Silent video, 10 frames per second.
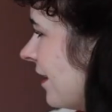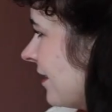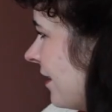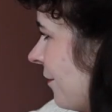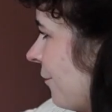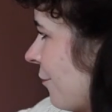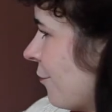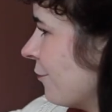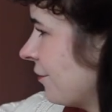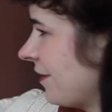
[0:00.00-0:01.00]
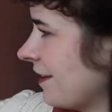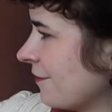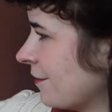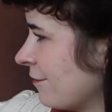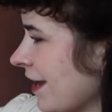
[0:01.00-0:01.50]
there's another 4 holes
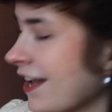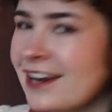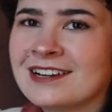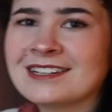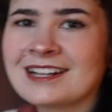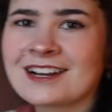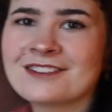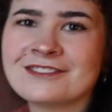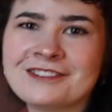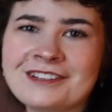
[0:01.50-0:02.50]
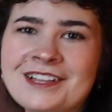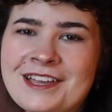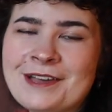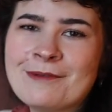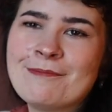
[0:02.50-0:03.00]
here where we hired an actual
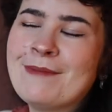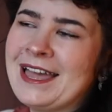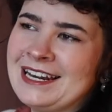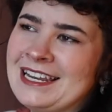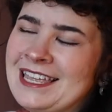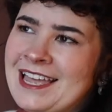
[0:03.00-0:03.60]
manly